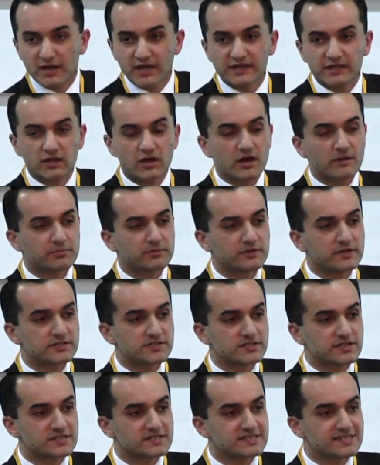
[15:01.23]
mining
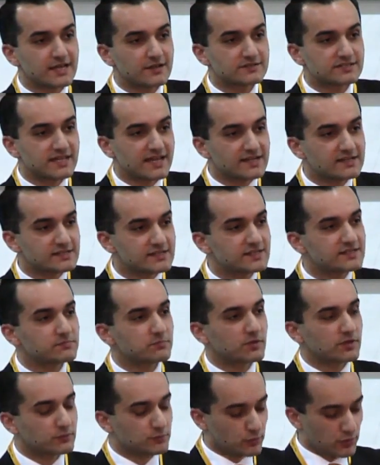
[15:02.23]
operation in South Texas,
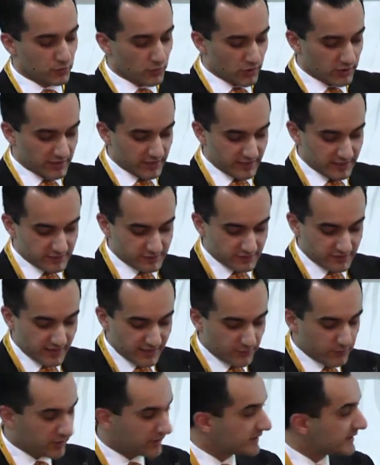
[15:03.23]
but we won't get into
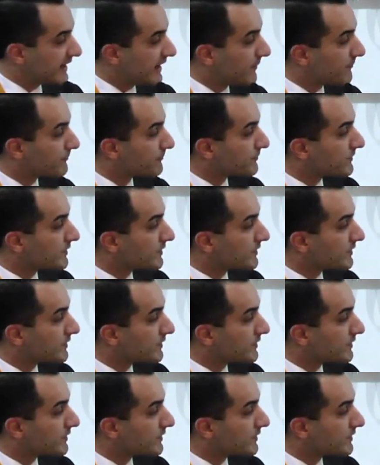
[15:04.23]
that right now.